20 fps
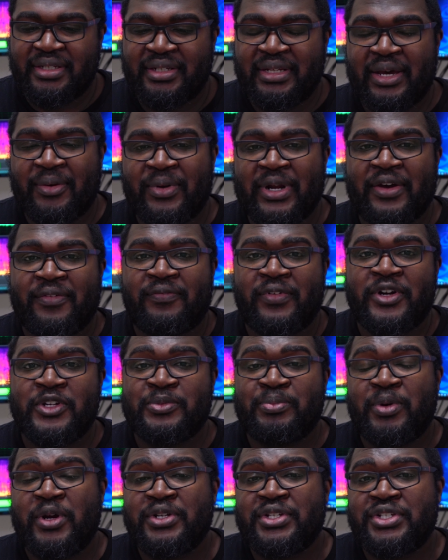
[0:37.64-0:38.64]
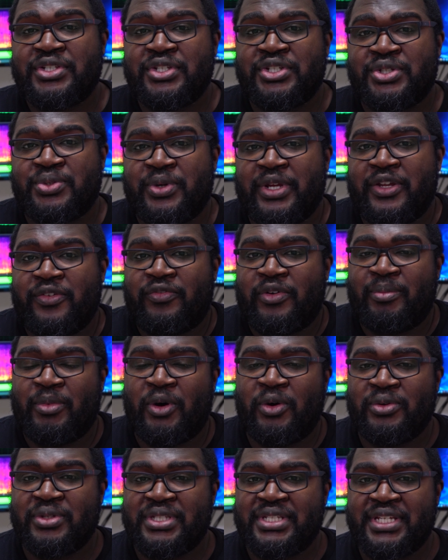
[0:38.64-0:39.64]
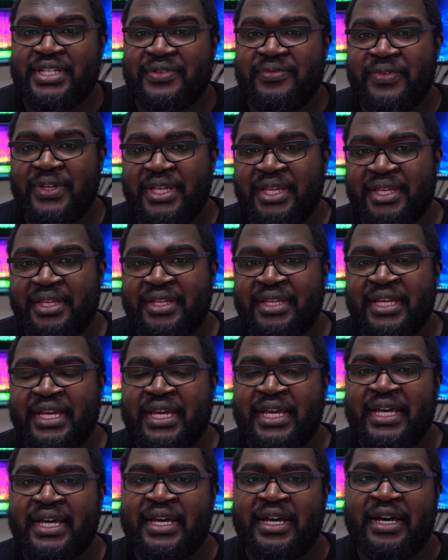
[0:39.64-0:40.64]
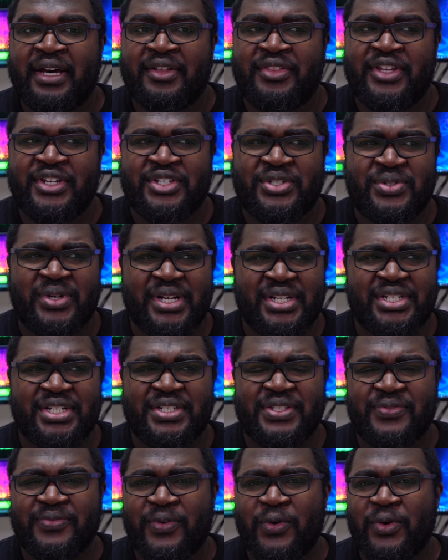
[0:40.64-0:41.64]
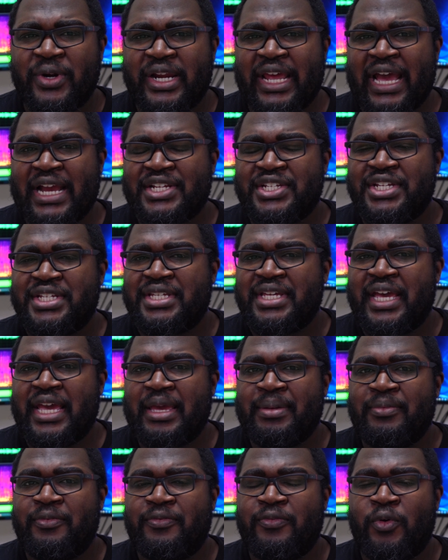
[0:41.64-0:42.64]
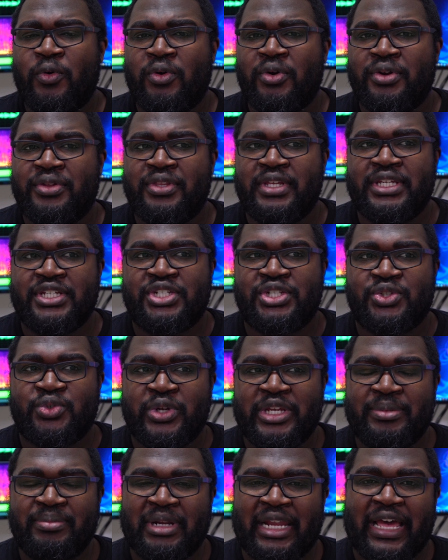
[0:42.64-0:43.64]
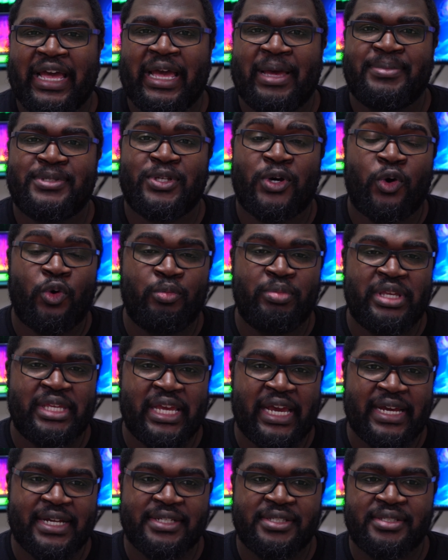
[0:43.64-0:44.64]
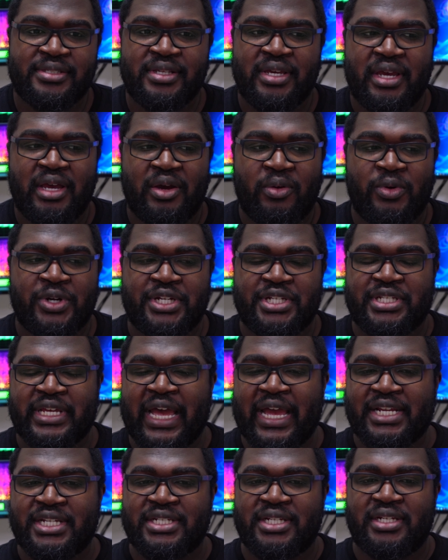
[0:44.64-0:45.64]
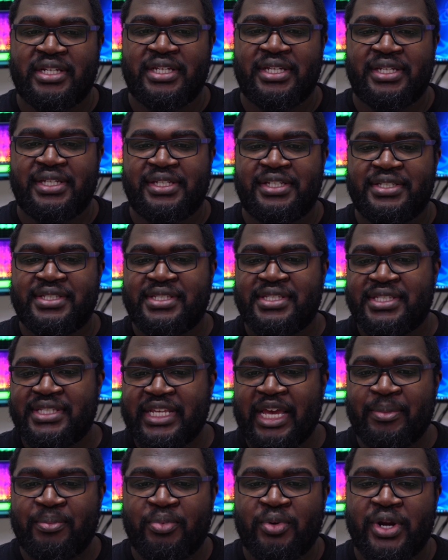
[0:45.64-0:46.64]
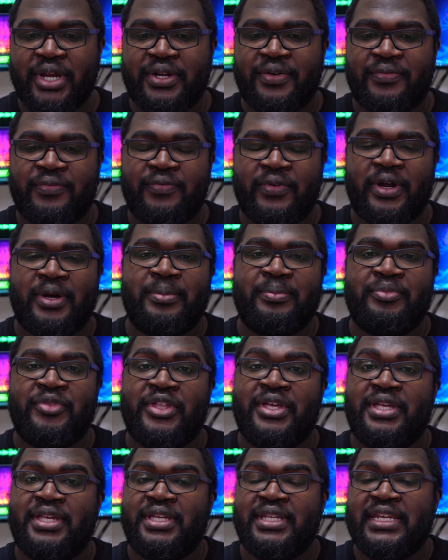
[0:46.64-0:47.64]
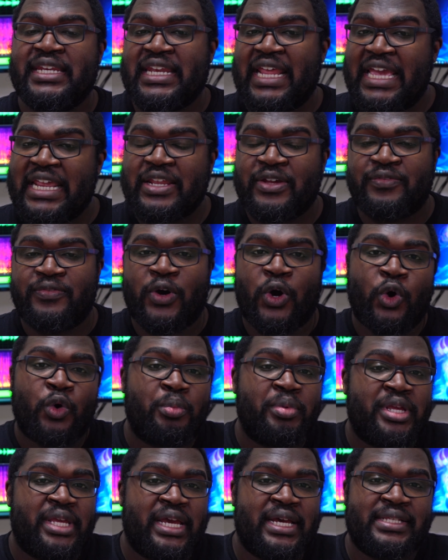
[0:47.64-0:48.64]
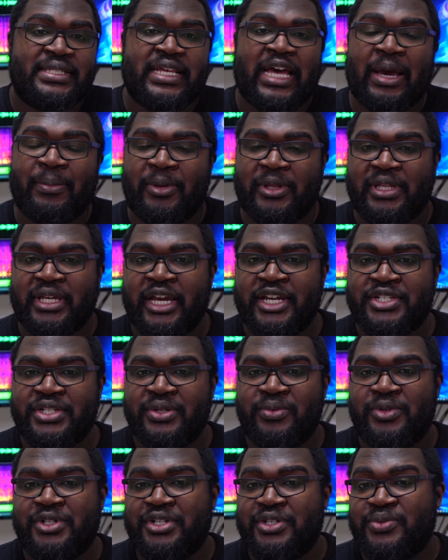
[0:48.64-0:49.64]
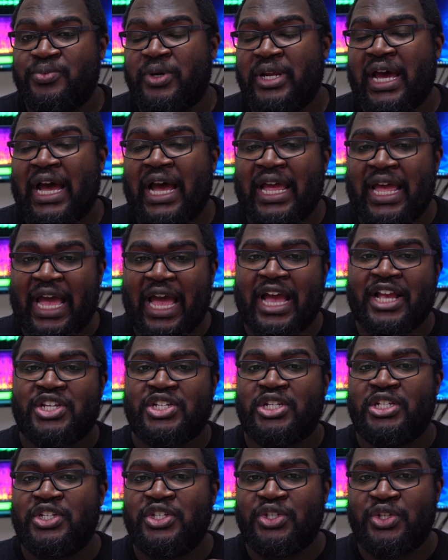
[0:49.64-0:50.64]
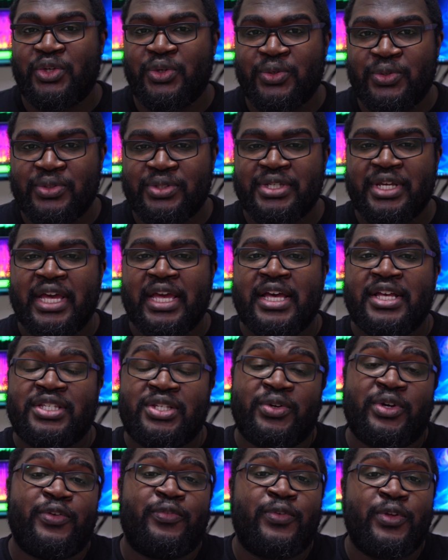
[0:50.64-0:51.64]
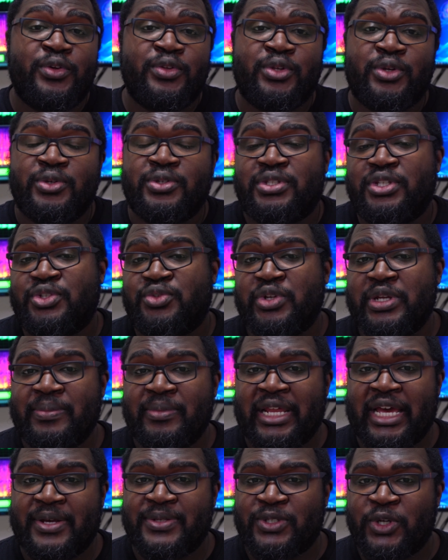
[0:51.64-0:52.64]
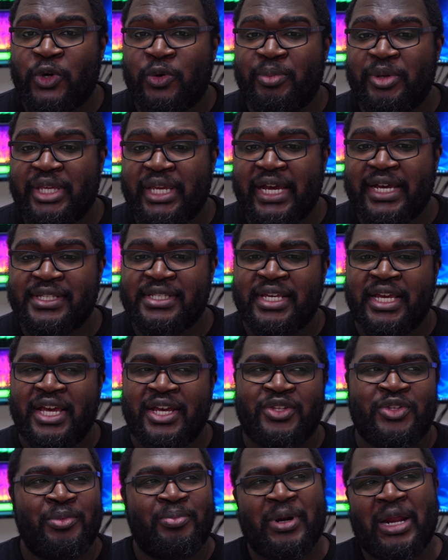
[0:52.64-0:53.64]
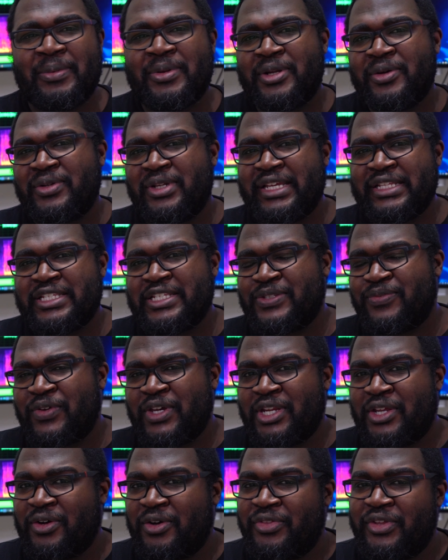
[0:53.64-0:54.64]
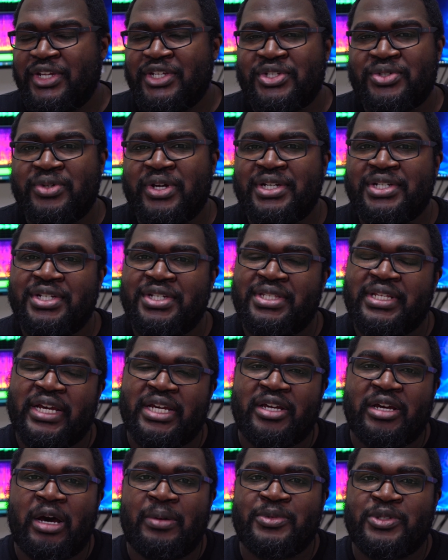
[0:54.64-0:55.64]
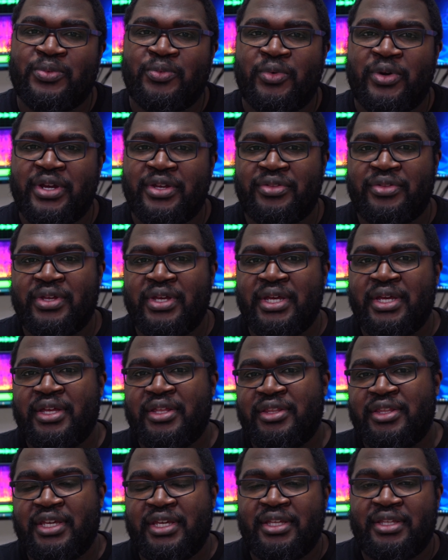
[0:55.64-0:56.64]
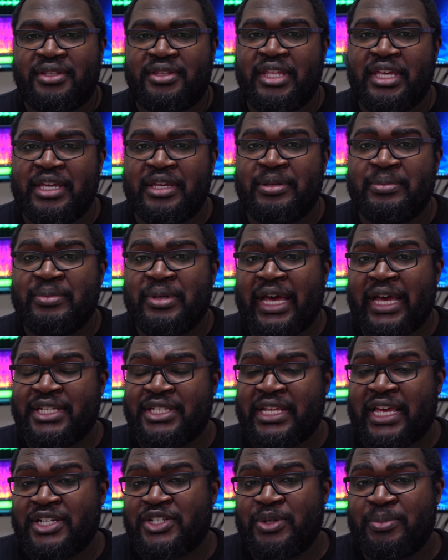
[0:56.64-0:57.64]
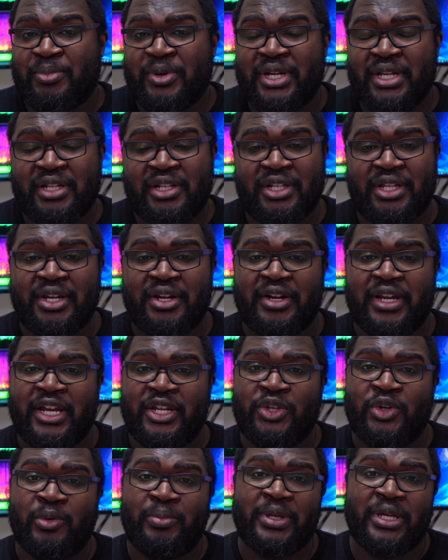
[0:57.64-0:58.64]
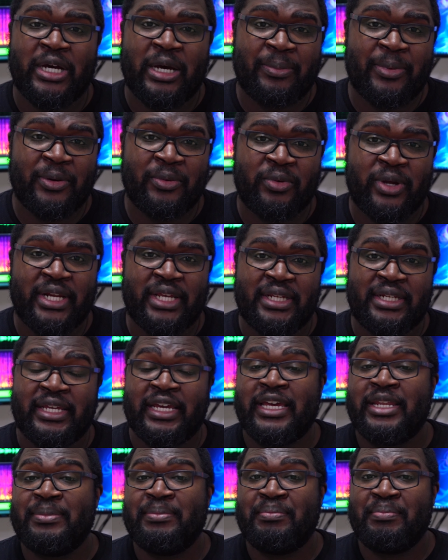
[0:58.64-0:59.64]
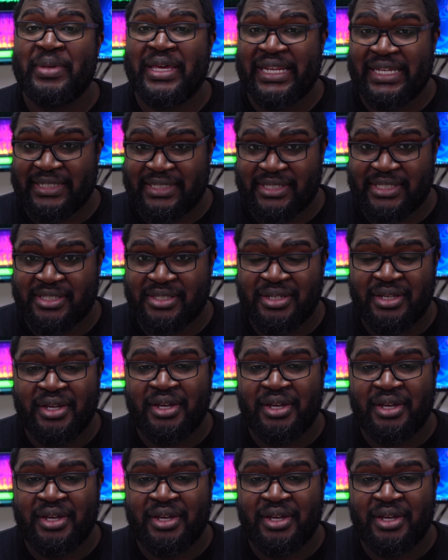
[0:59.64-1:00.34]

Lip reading: Now, when I first purchased a stream from Own3d, the instructions for it actually came for the Streamlabs OBS, which is actually separate from the native OBS application, which is what I actually use. So if you use the Streamlabs OBS, you probably don't need this video. The instructions that comes with the theme is actually pretty clear and you'll be up and running in minutes.